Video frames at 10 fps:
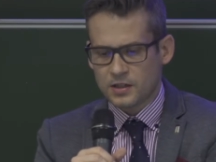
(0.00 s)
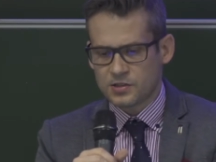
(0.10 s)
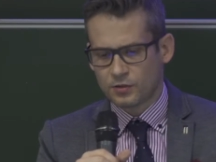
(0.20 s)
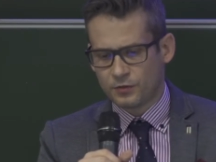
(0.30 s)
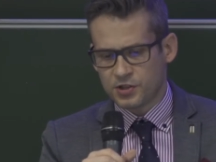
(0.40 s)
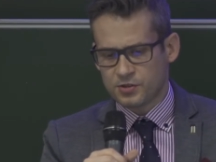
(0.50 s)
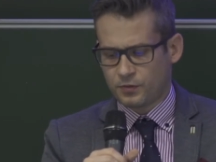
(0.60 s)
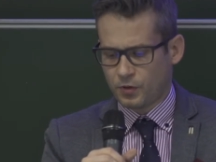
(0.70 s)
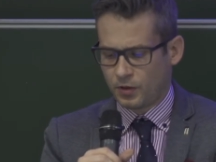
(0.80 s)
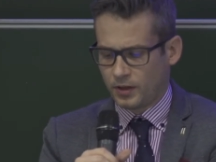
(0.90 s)
So first
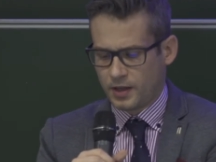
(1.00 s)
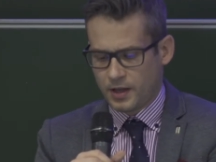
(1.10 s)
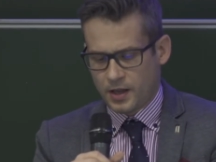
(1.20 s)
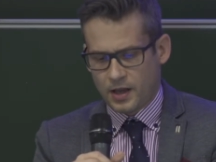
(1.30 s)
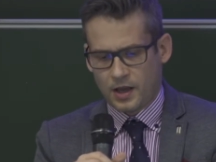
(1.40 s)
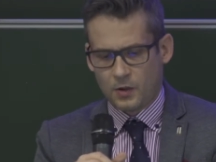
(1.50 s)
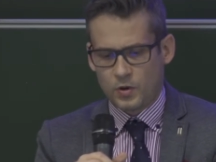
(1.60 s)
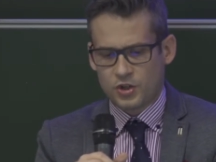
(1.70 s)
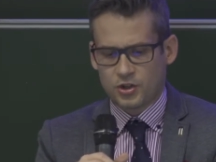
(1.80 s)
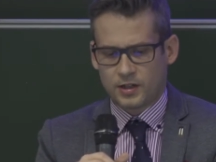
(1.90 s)
of all,
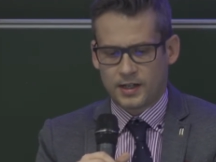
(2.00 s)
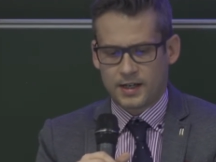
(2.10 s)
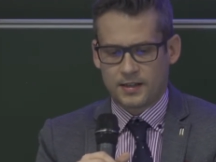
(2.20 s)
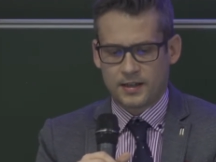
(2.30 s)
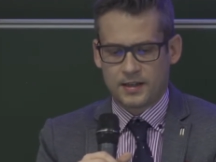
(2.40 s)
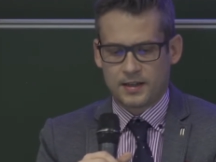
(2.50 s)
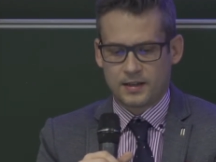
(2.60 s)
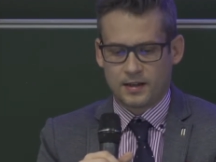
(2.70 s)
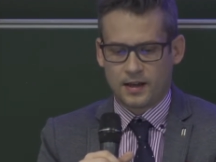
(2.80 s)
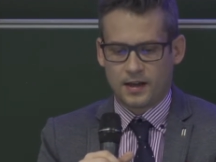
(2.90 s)
which are the